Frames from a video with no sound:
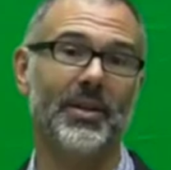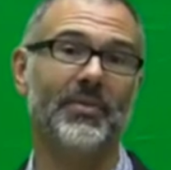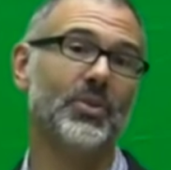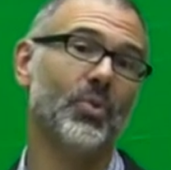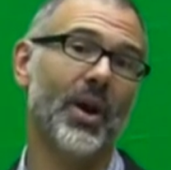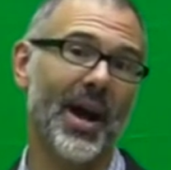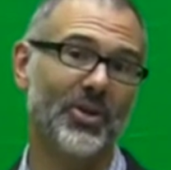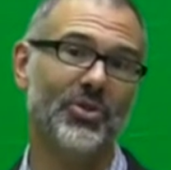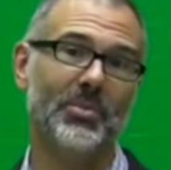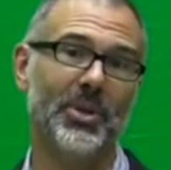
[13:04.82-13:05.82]
if this were
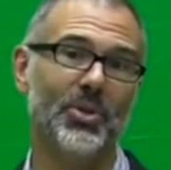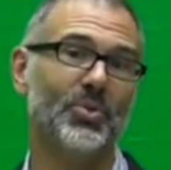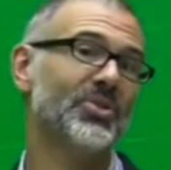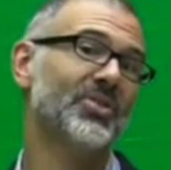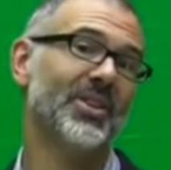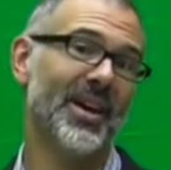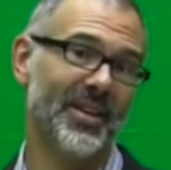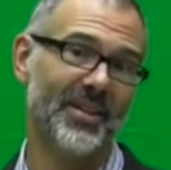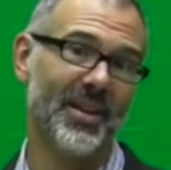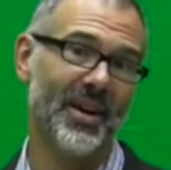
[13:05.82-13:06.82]
actually me, you wouldn't see
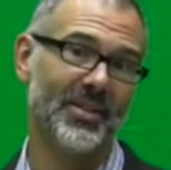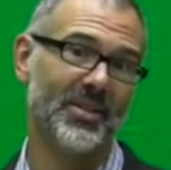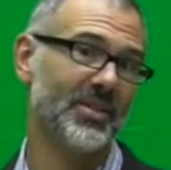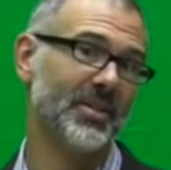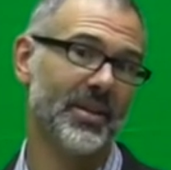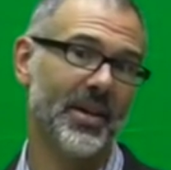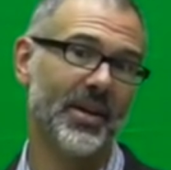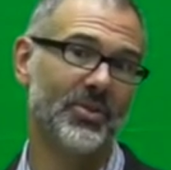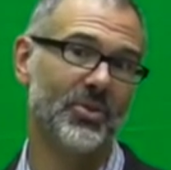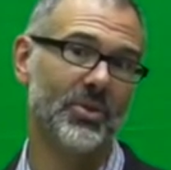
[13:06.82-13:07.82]
any dots because I
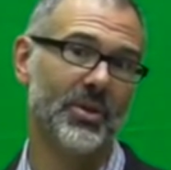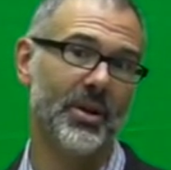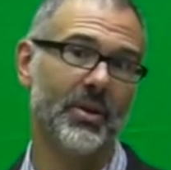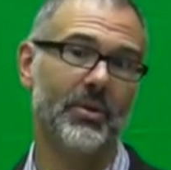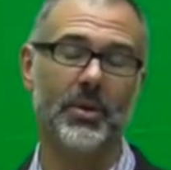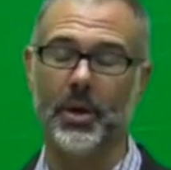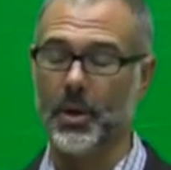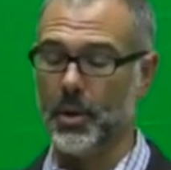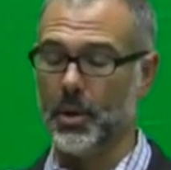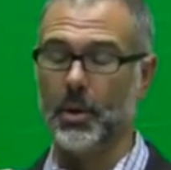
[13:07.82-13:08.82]
can't shoot an arrow.
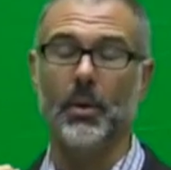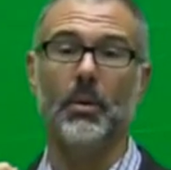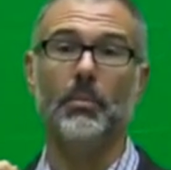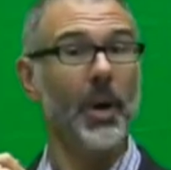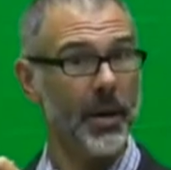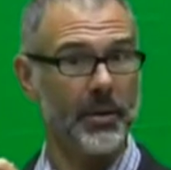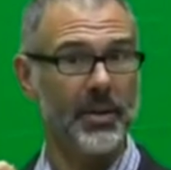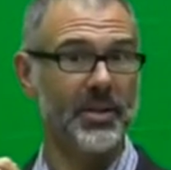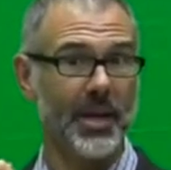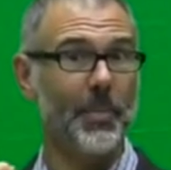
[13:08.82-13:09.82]
But
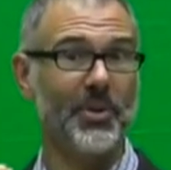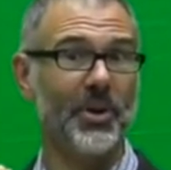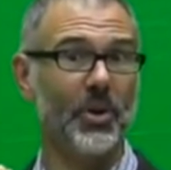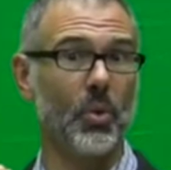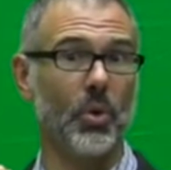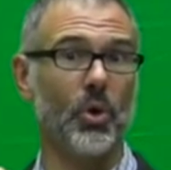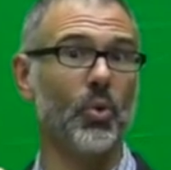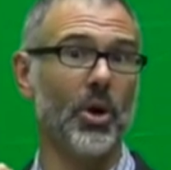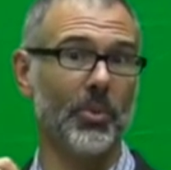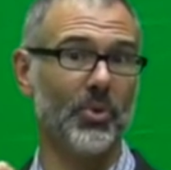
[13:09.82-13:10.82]
in this hypothetical world
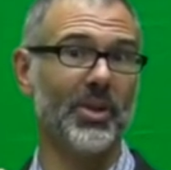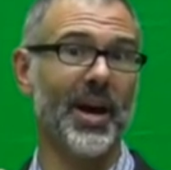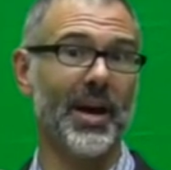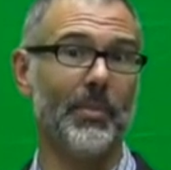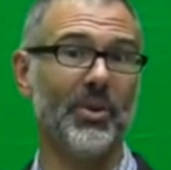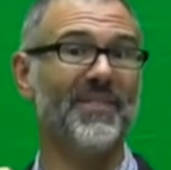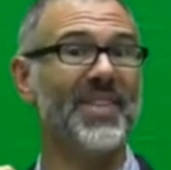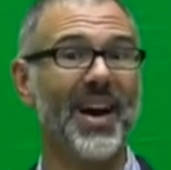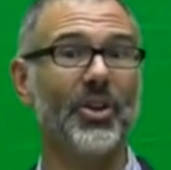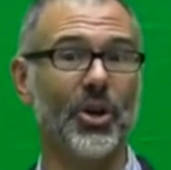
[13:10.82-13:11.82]
where I'm a reliable and
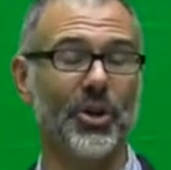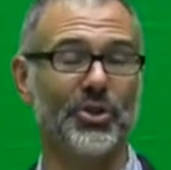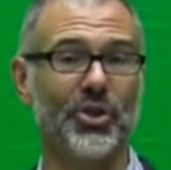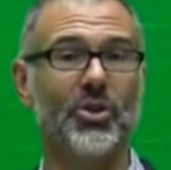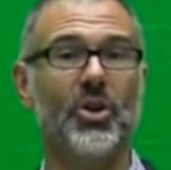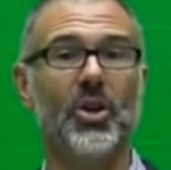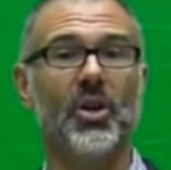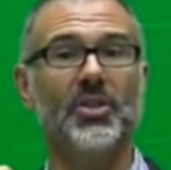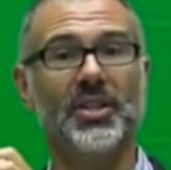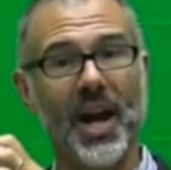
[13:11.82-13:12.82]
valid archer,
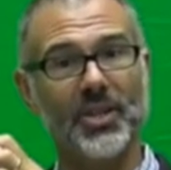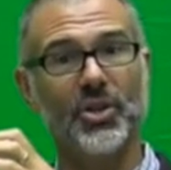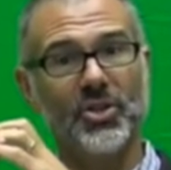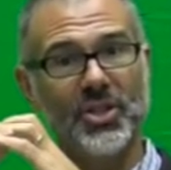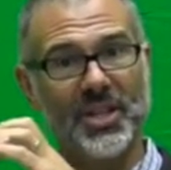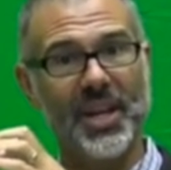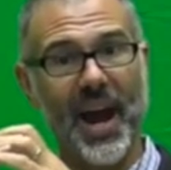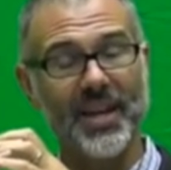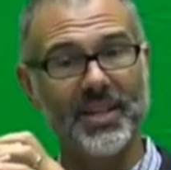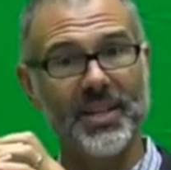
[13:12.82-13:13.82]
the dots are
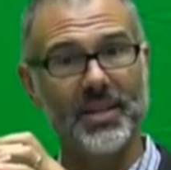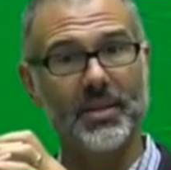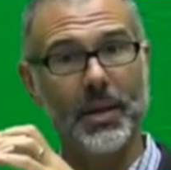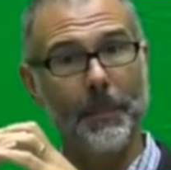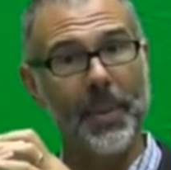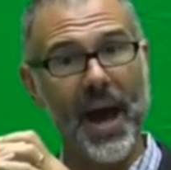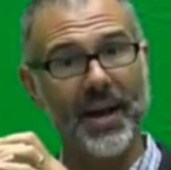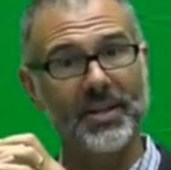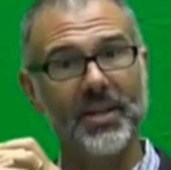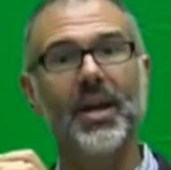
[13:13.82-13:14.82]
tightly
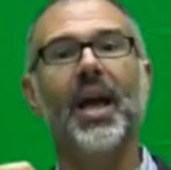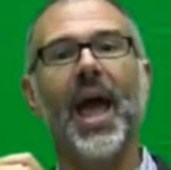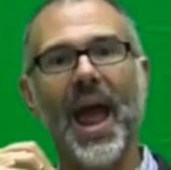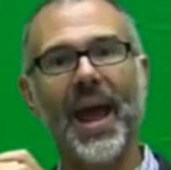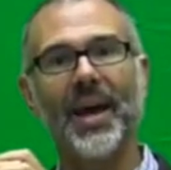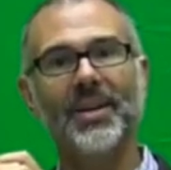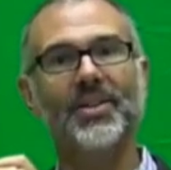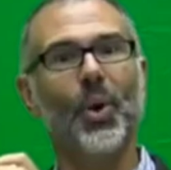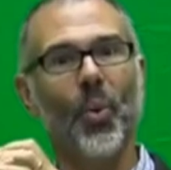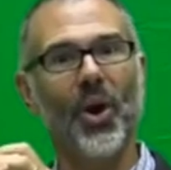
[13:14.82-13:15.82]
compact and
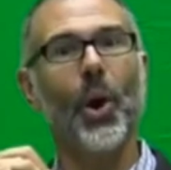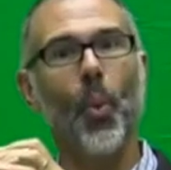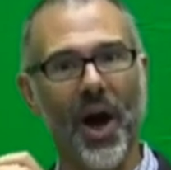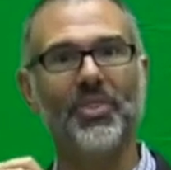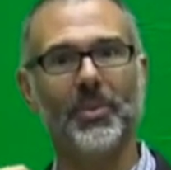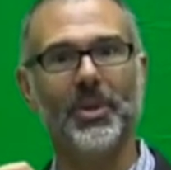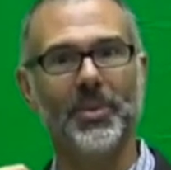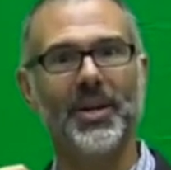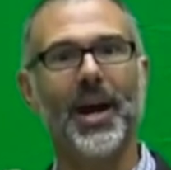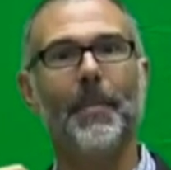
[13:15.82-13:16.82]
they're where I want them to
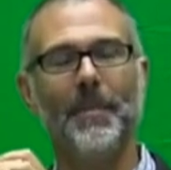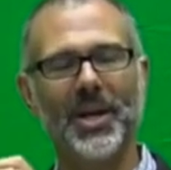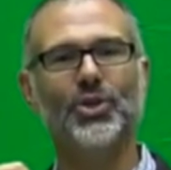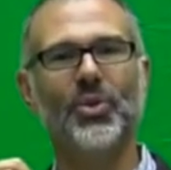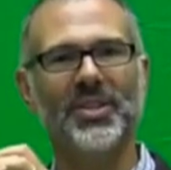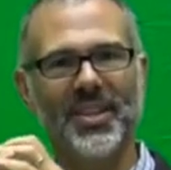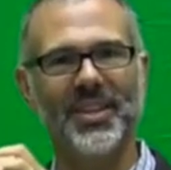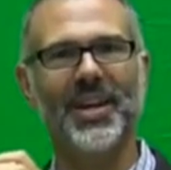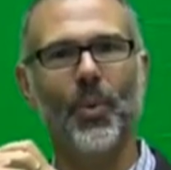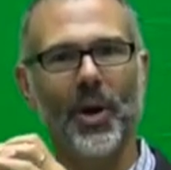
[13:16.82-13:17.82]
be. I am measuring the
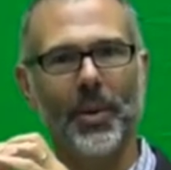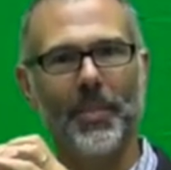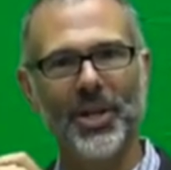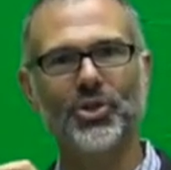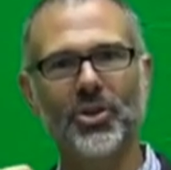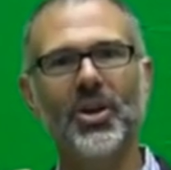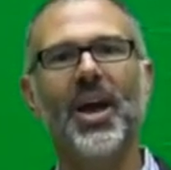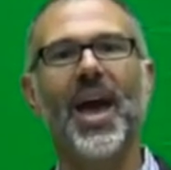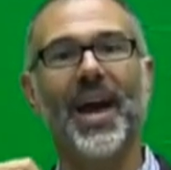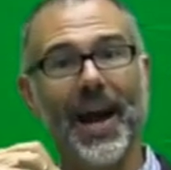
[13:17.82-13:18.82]
thing I want to measure,
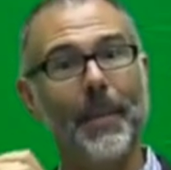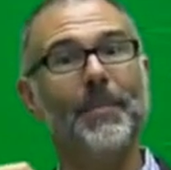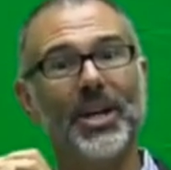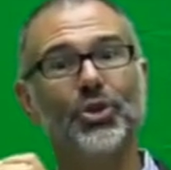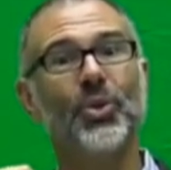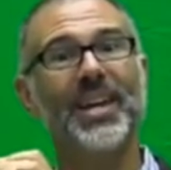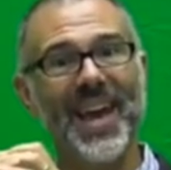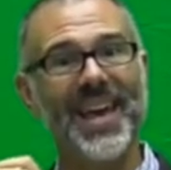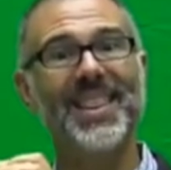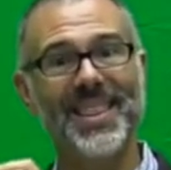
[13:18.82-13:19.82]
and I am measuring
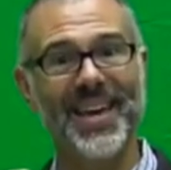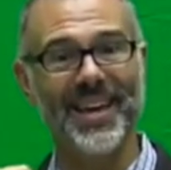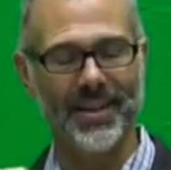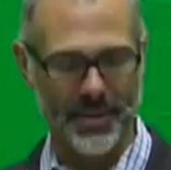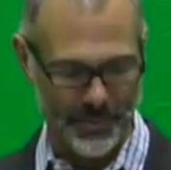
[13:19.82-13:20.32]
a thing.